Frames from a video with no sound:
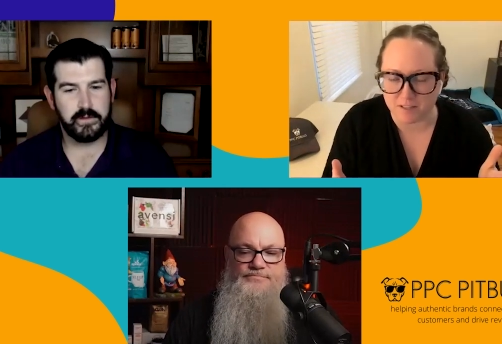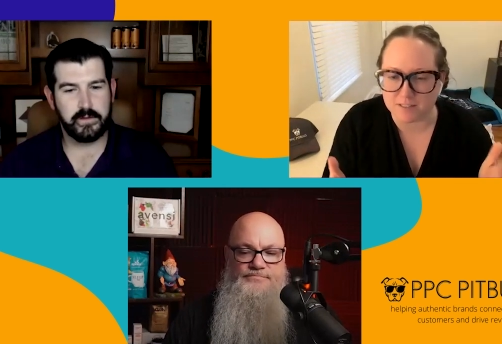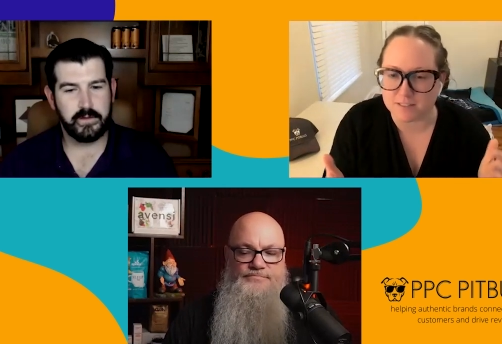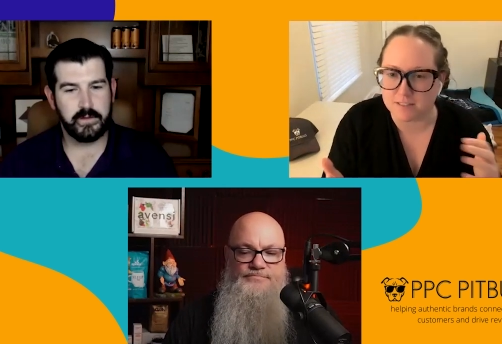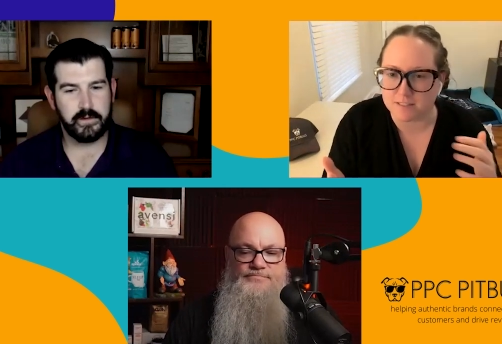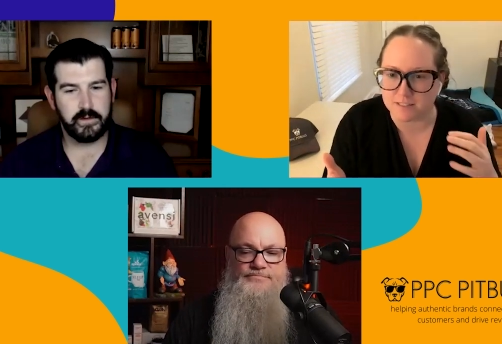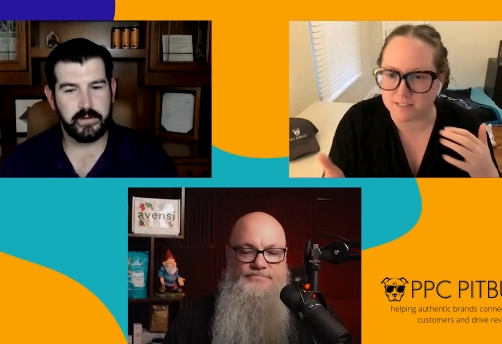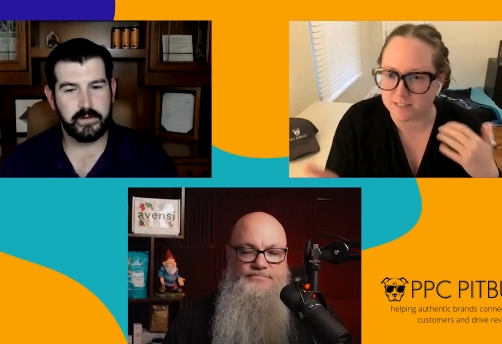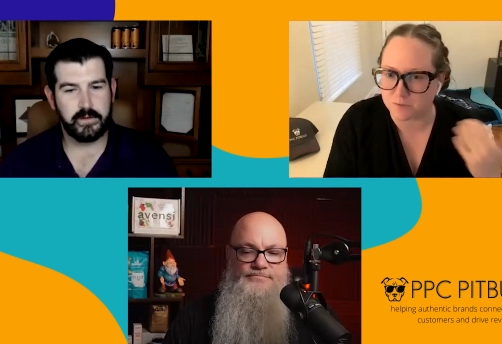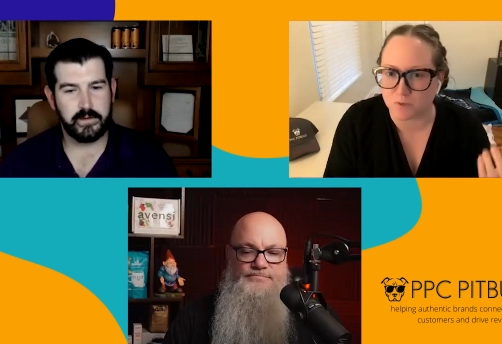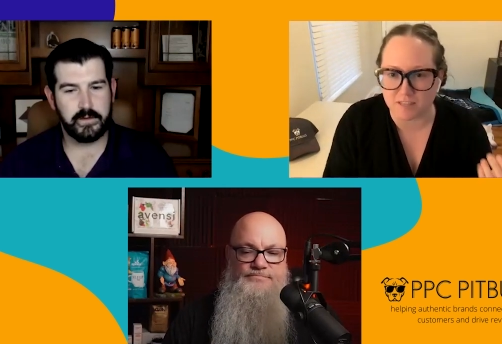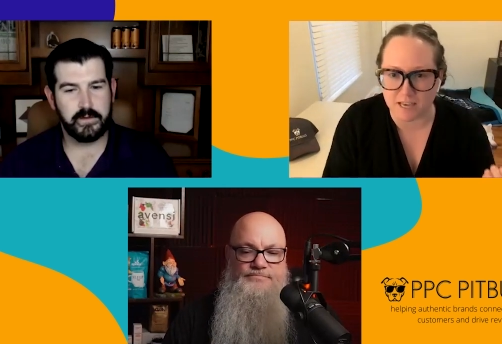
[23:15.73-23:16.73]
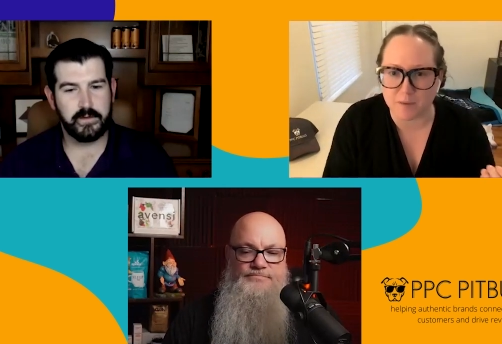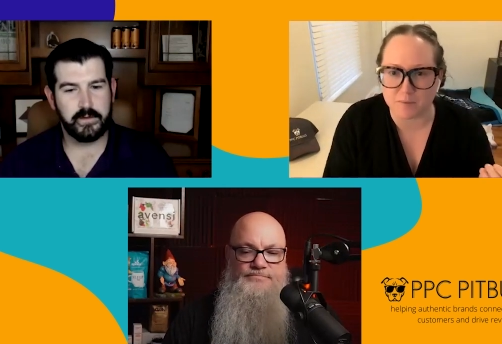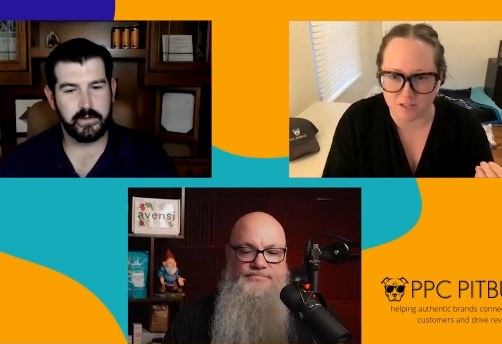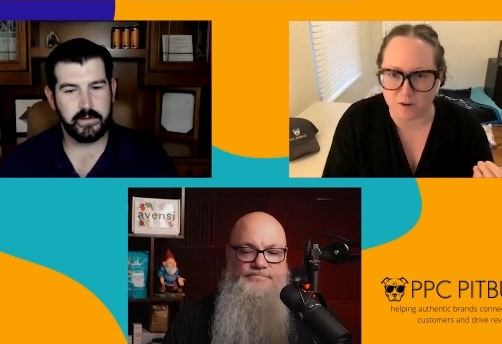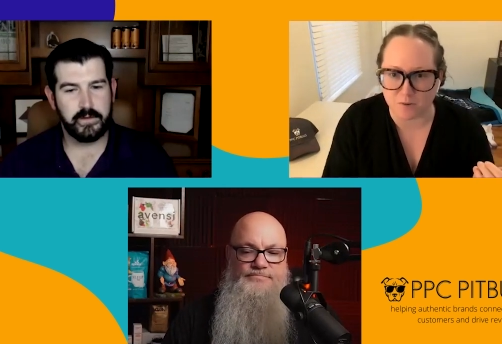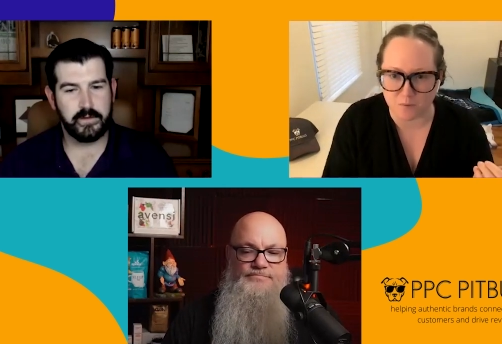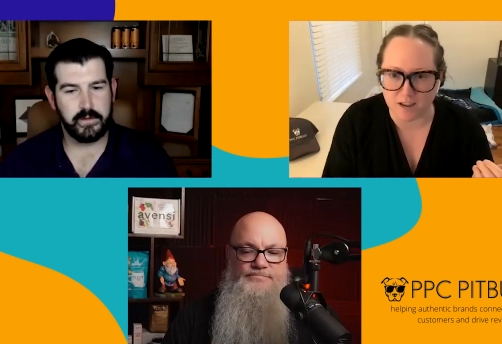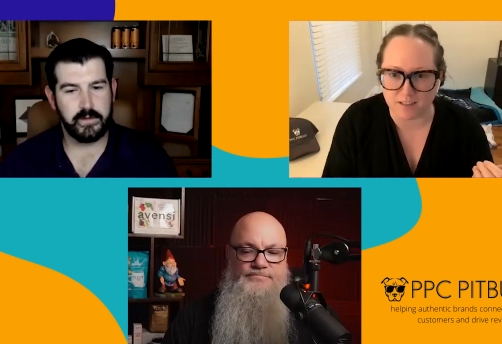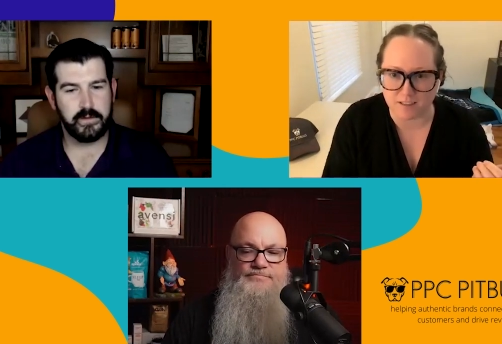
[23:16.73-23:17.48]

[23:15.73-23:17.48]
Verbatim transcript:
Speaker 1: Is it's with Amazon, right?